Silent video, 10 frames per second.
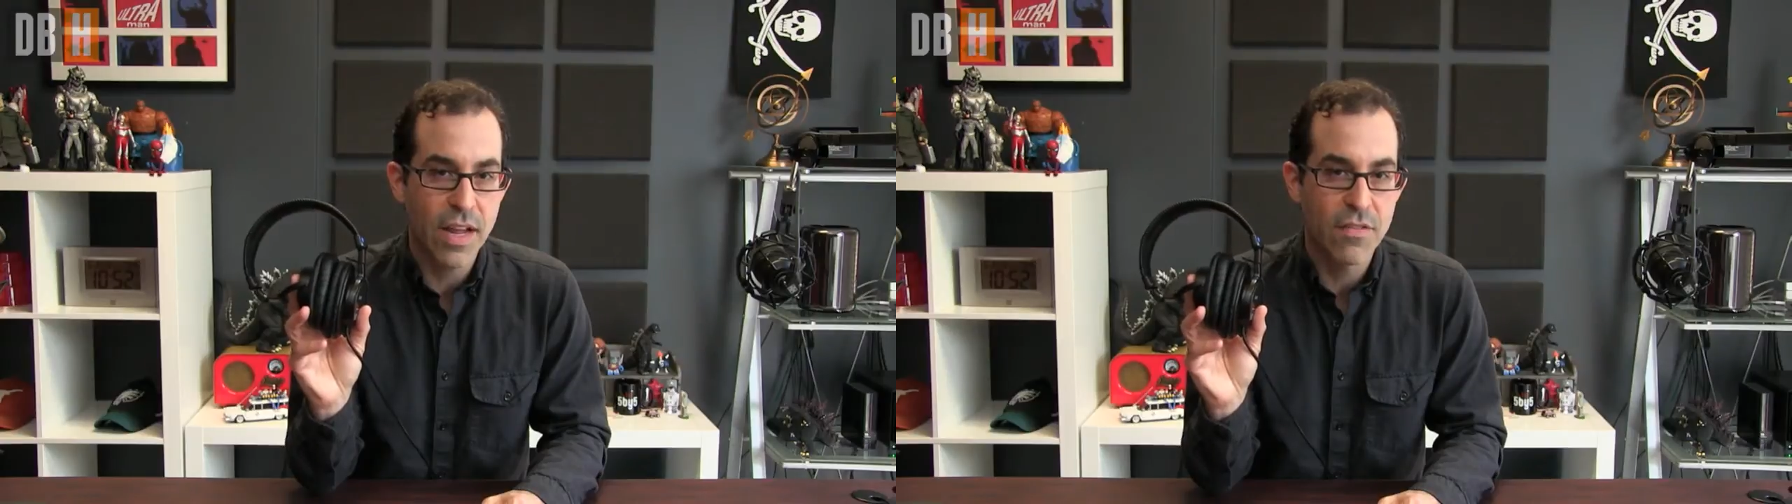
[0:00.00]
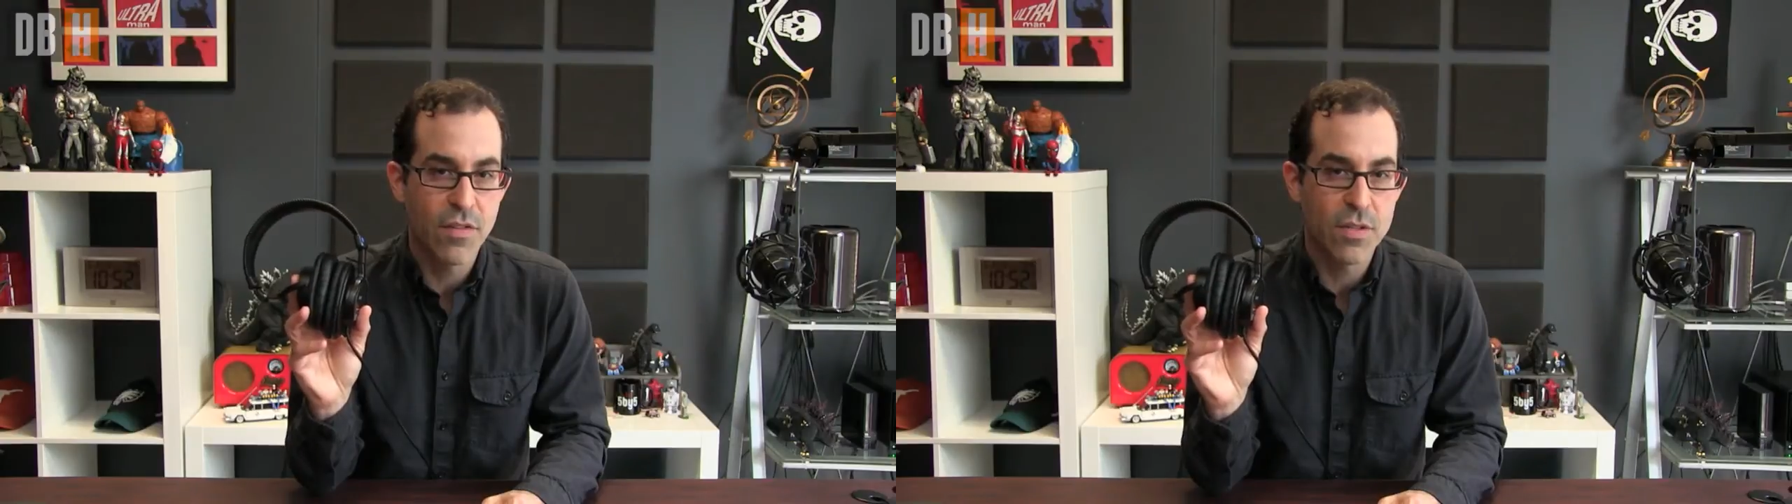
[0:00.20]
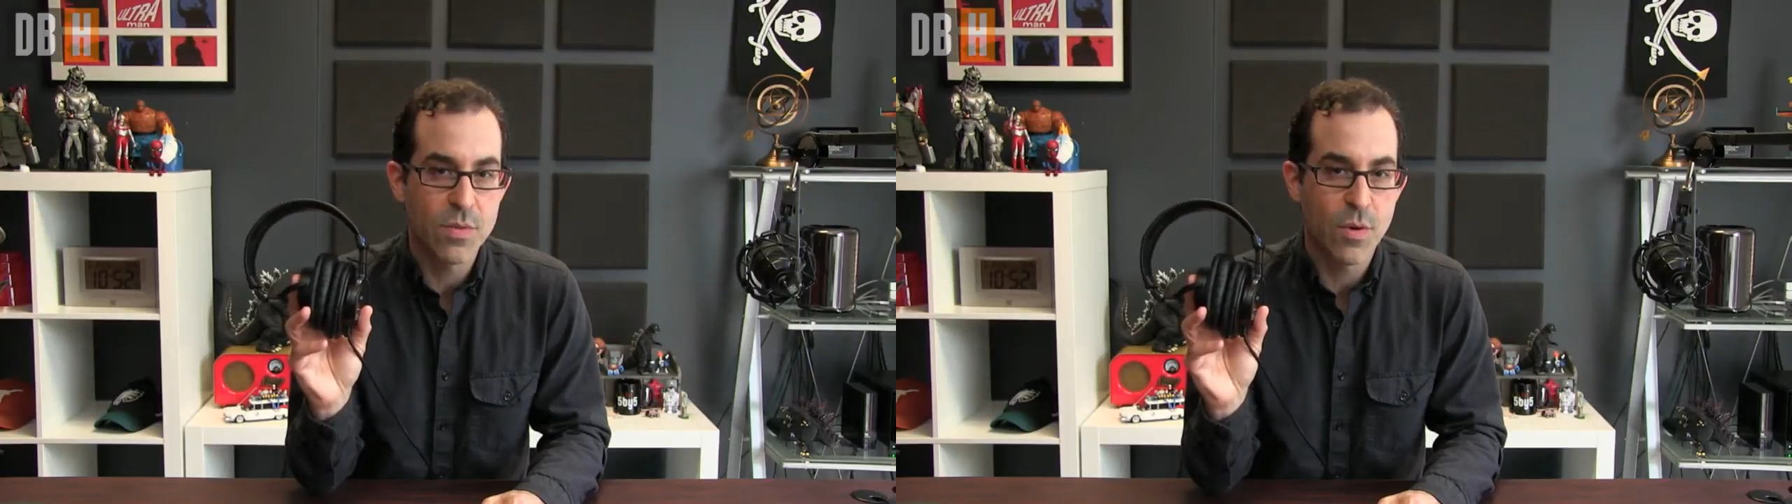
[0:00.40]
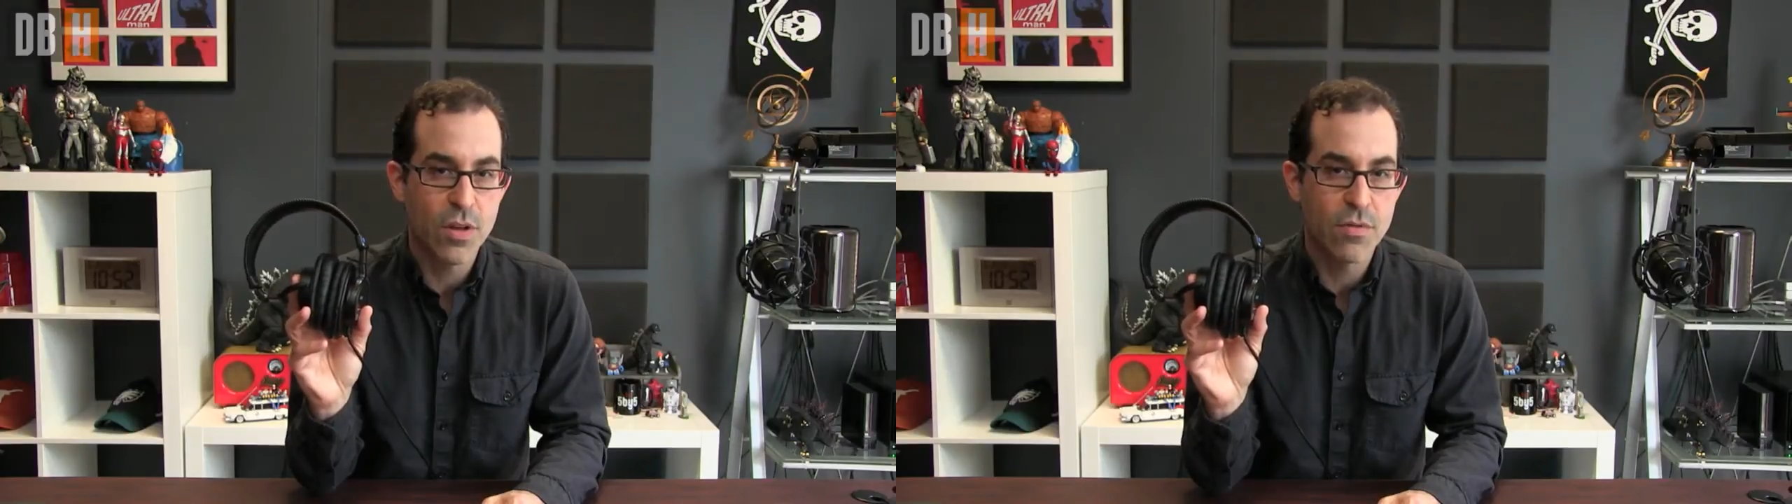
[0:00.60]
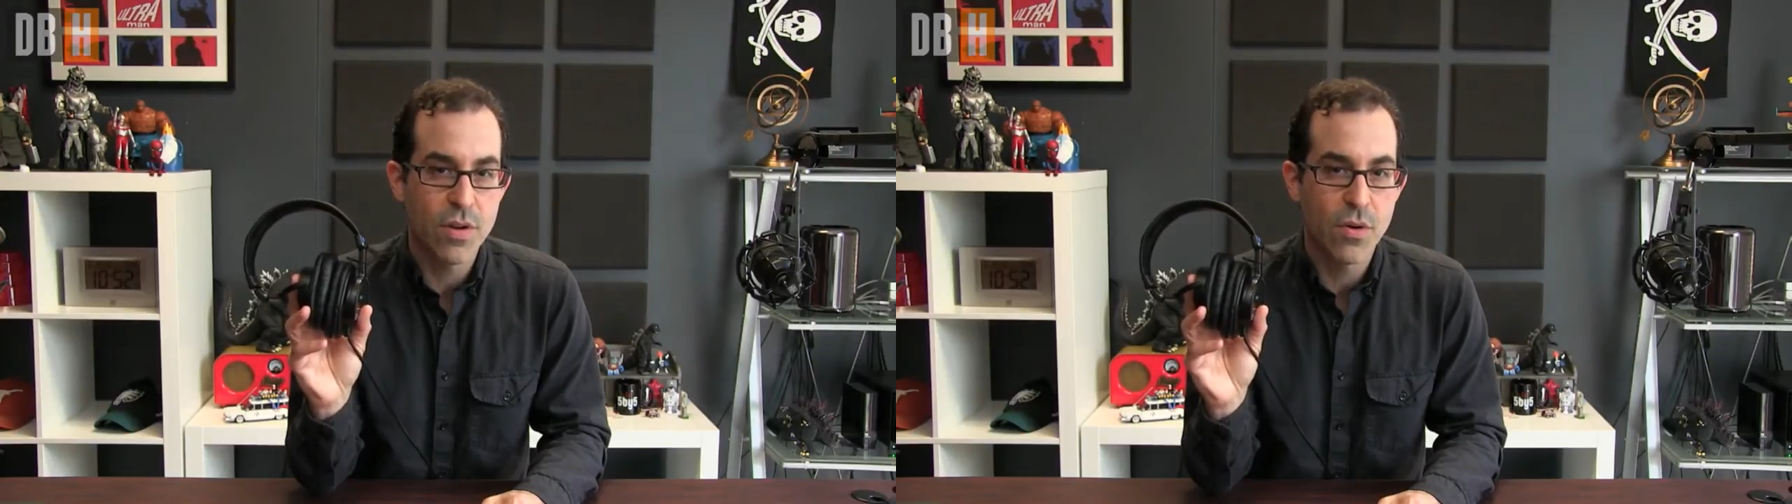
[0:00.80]
headphones while
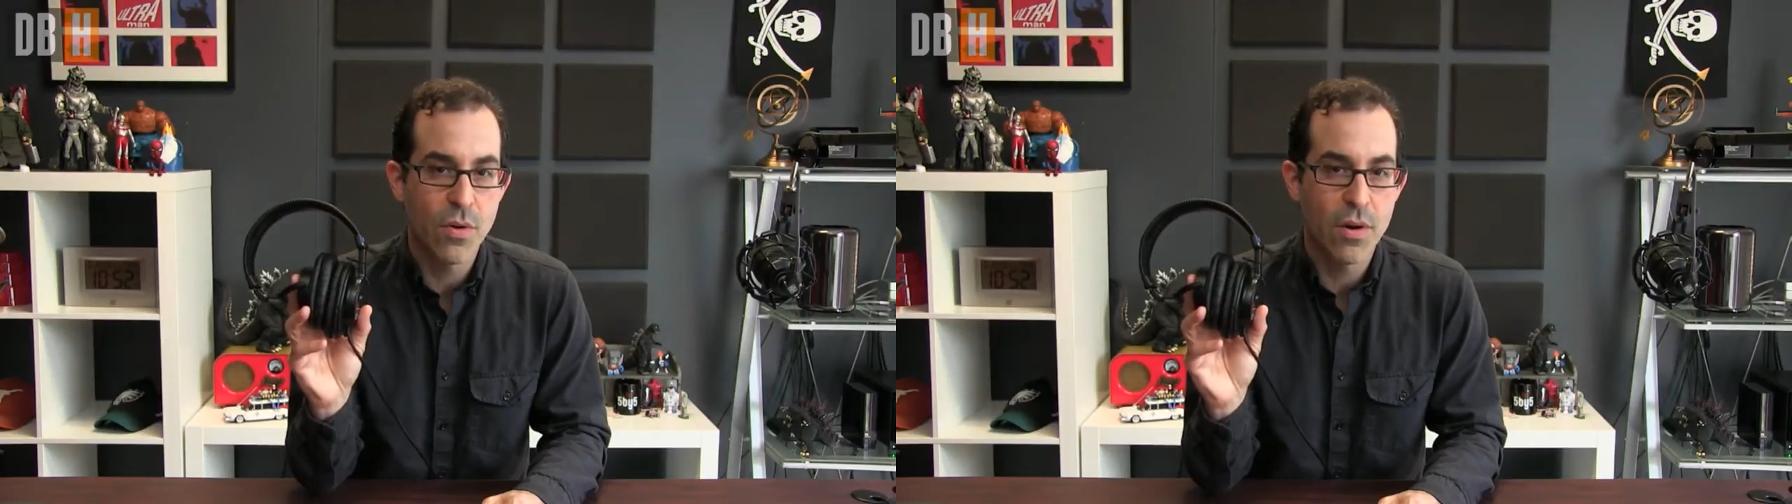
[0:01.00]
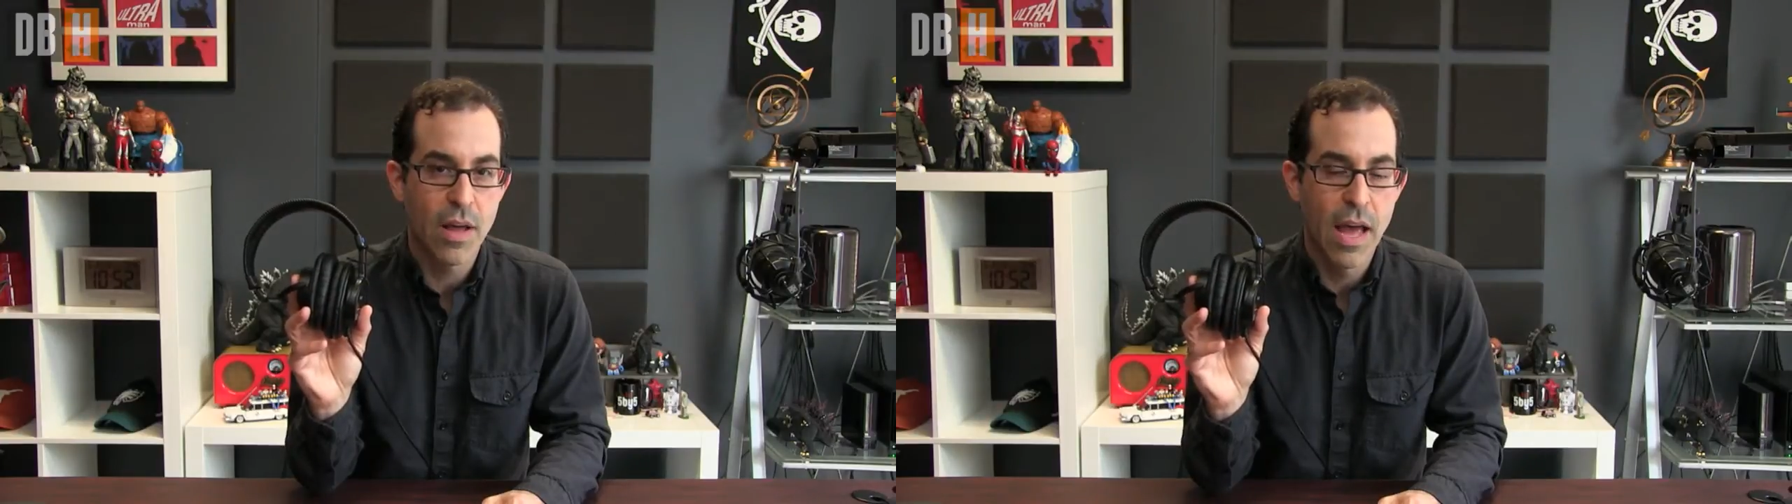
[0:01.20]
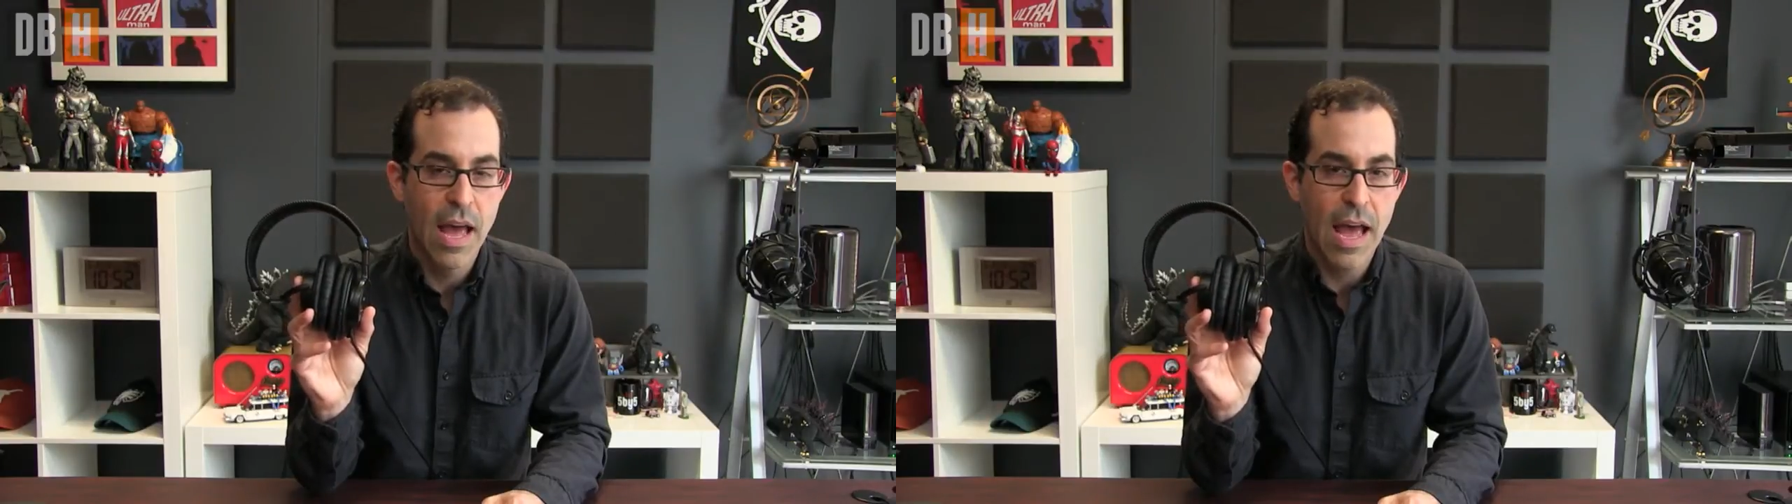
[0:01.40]
you record.